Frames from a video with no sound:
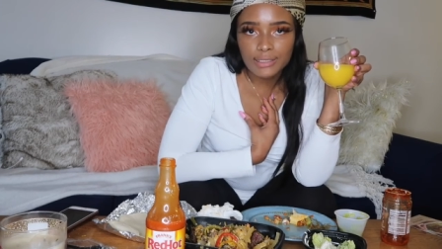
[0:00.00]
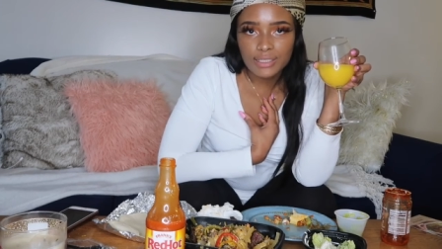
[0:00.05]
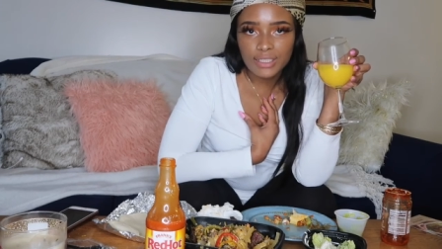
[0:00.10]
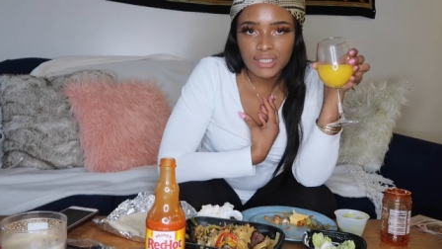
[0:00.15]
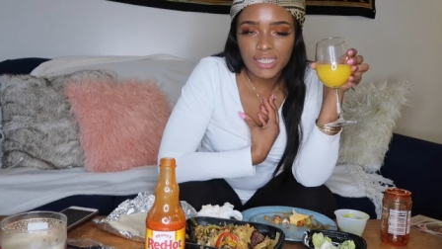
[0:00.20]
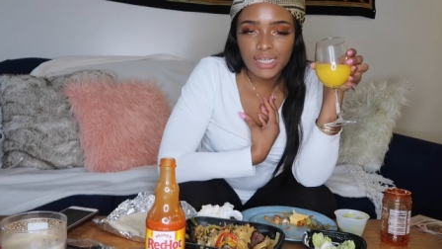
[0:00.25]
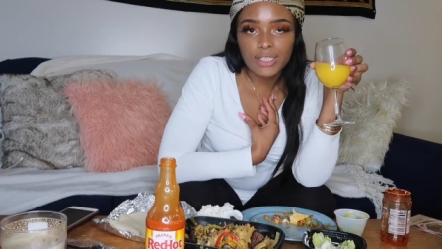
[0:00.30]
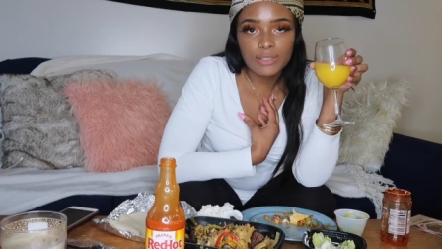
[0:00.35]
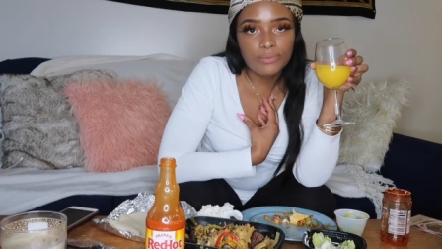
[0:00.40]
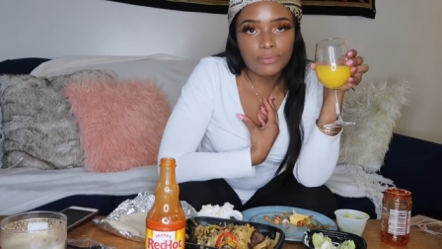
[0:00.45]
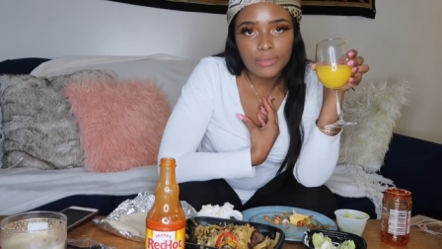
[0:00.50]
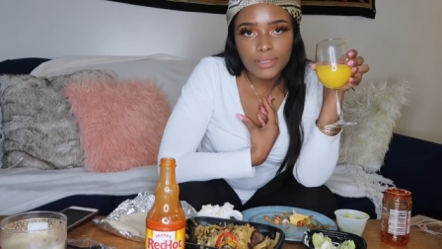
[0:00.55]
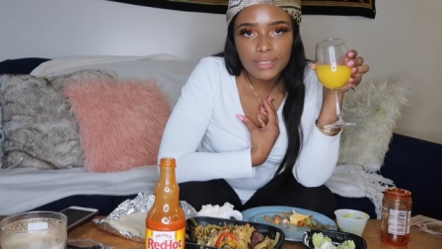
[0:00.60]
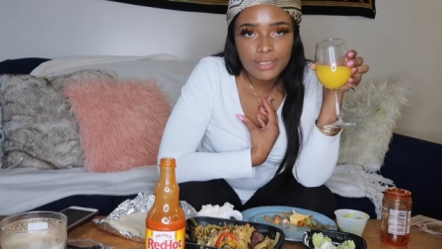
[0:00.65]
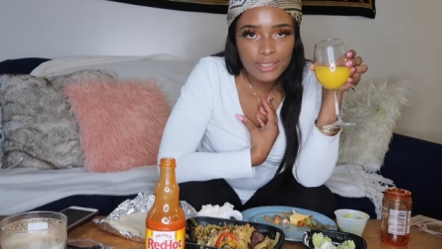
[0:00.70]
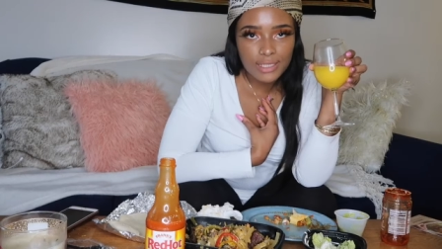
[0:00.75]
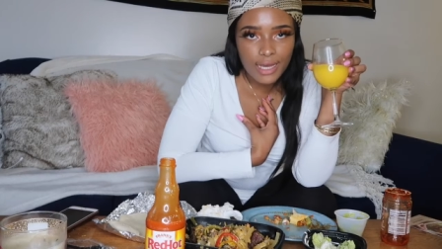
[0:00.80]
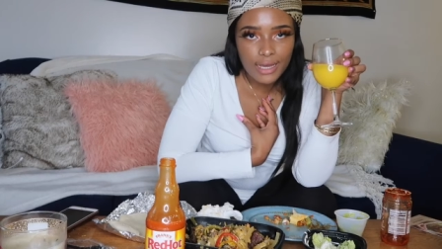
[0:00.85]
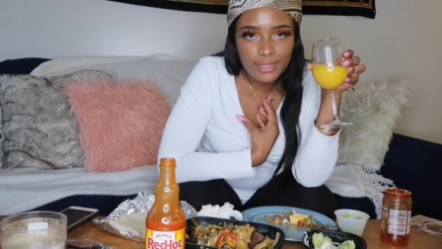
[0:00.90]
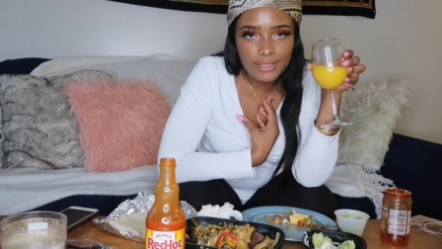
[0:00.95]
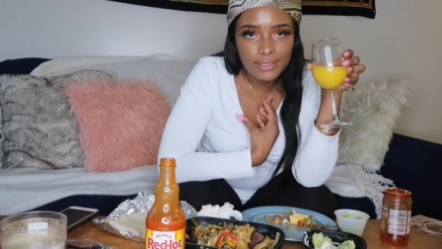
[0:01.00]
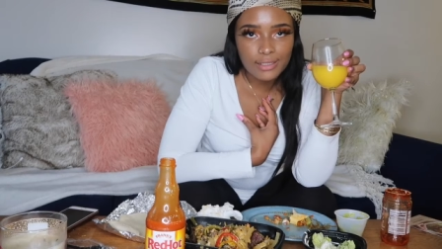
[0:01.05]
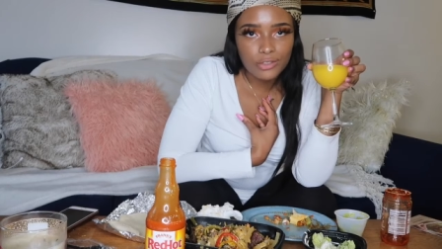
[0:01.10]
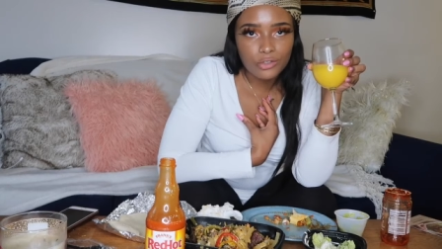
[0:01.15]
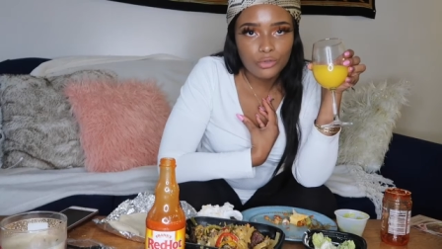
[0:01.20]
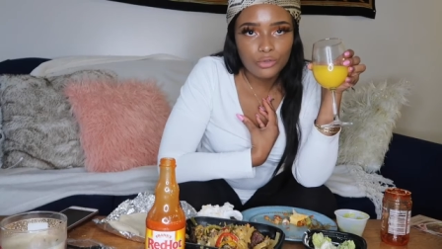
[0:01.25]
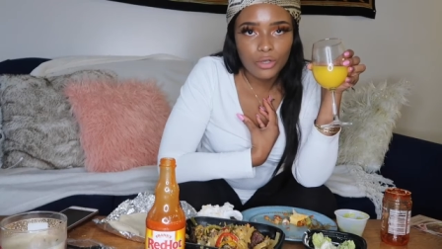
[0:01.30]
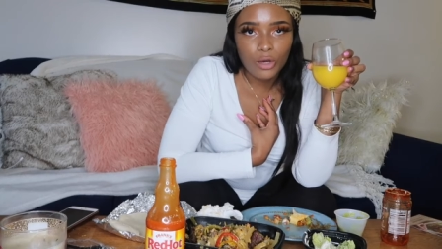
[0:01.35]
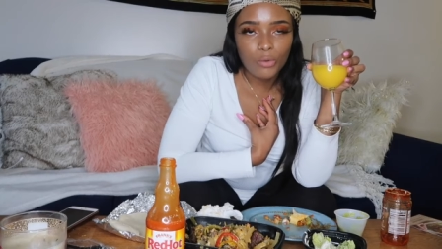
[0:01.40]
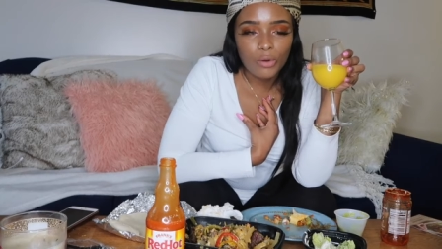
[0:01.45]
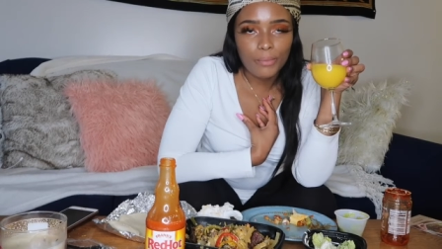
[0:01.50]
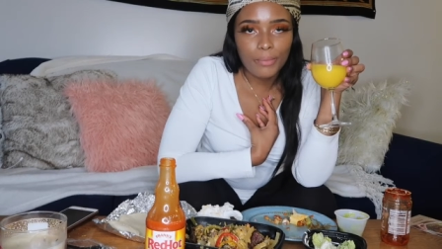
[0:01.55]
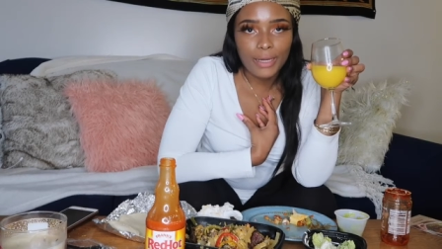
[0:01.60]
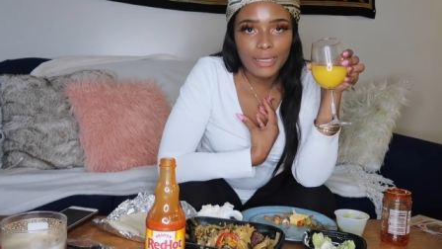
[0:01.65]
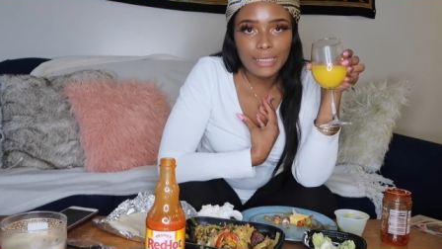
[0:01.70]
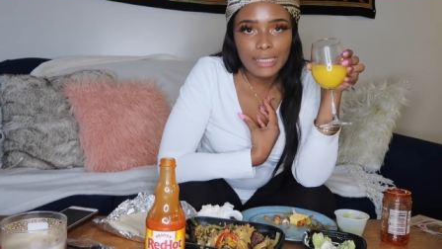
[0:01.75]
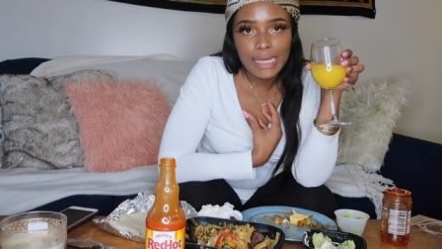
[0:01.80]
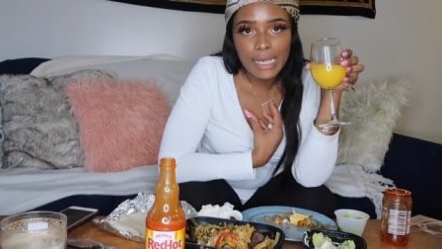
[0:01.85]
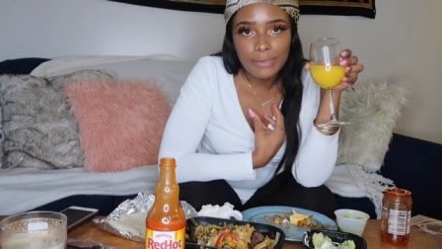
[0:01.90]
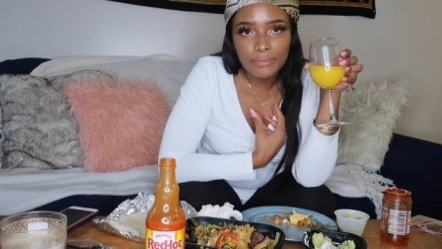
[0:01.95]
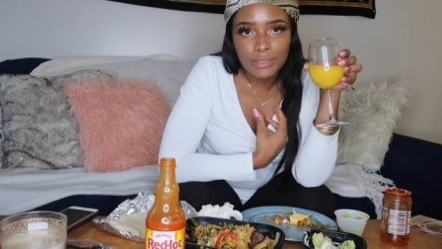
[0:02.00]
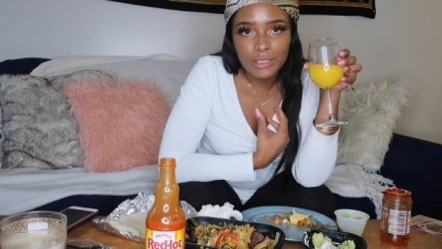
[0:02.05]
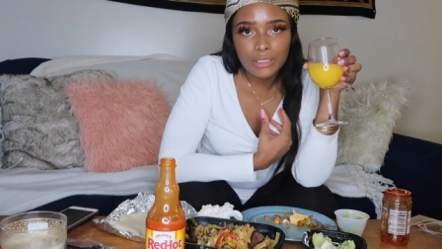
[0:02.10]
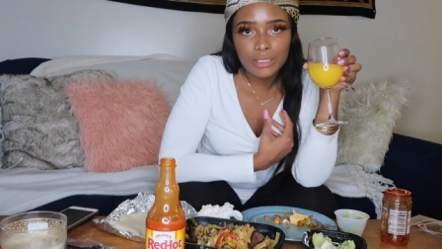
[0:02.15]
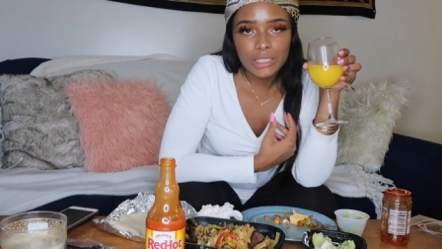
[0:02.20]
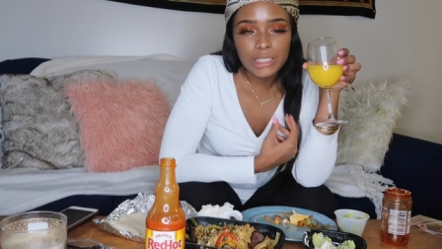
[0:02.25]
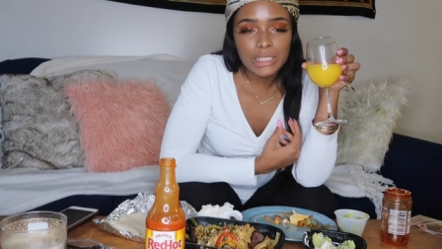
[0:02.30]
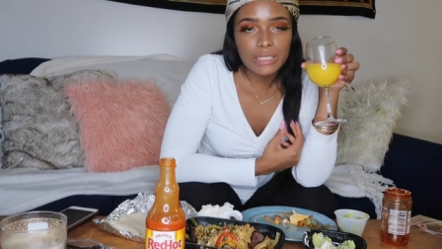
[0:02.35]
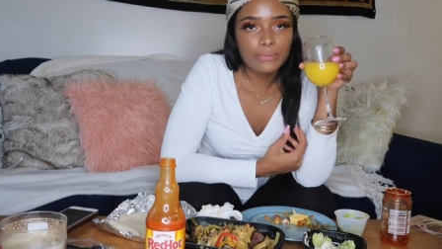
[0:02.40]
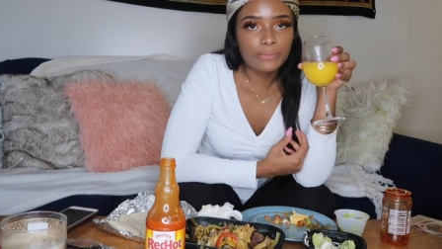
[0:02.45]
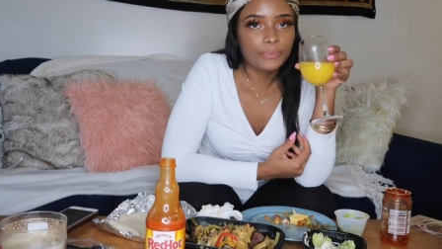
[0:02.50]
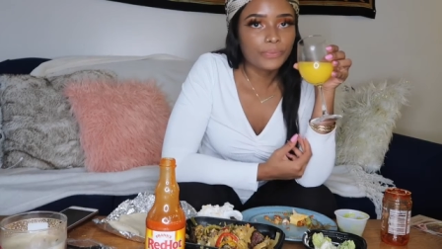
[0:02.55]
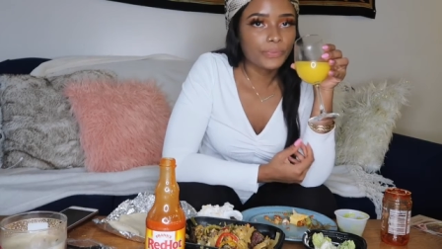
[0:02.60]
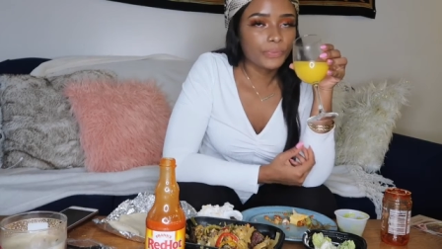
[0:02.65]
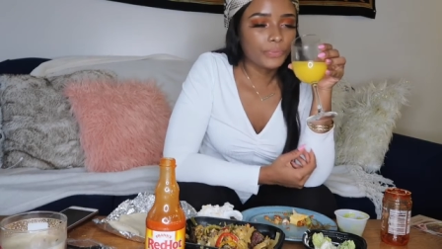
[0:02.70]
and it says princess and you know what my name is.